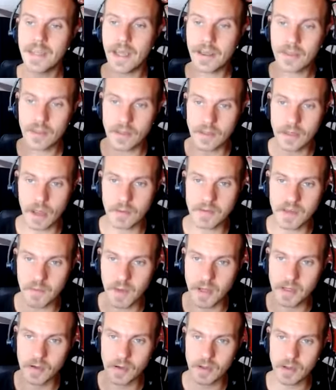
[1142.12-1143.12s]
Take the time to
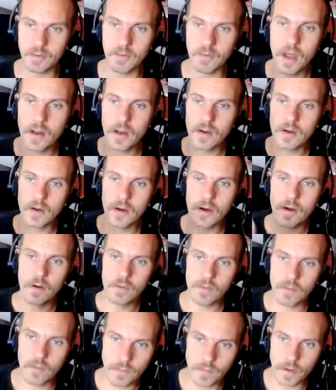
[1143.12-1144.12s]
mentor them,
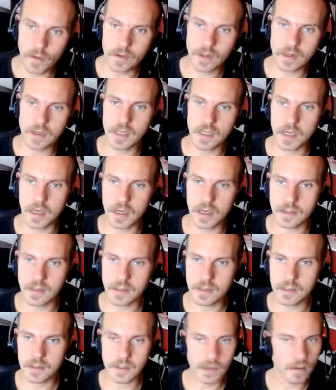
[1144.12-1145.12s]
review their
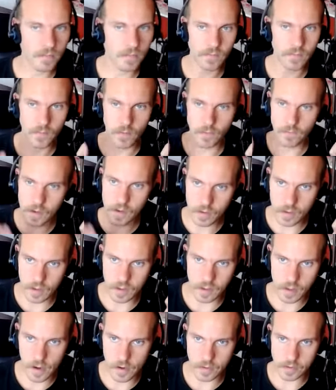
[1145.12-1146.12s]
tickets, review
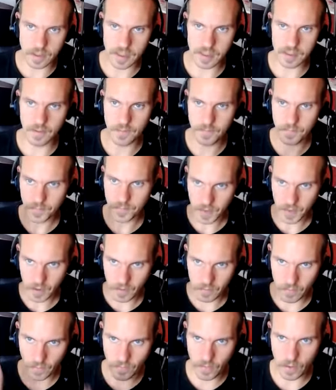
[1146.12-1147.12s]
their notes,
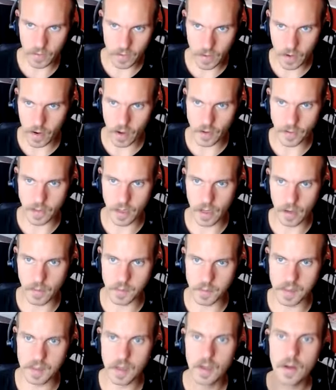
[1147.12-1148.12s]
review their
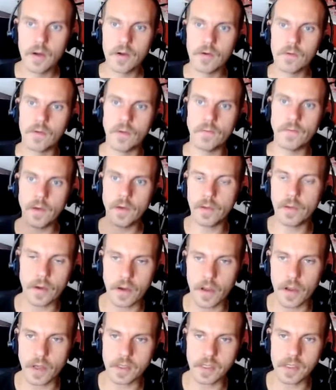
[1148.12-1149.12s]
outcomes, review their
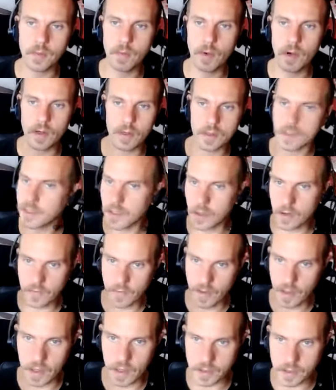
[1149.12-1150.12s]
customer
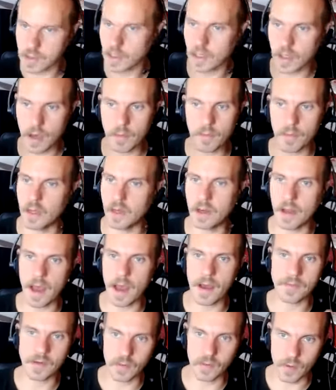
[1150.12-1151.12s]
surveys that come in
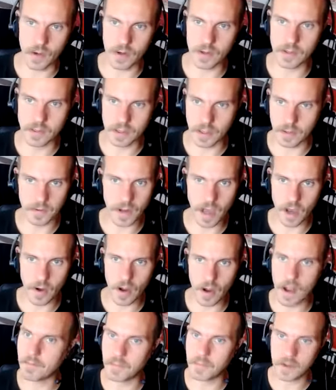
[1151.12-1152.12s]
afterwards and how
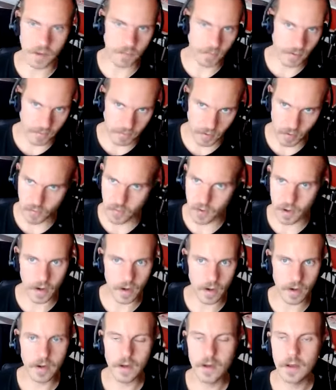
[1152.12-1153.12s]
happy the people
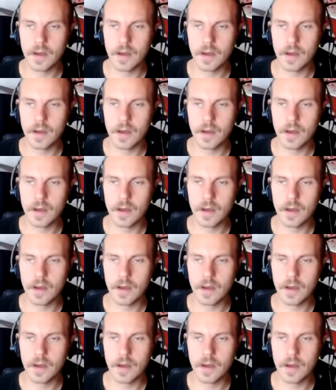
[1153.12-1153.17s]
were,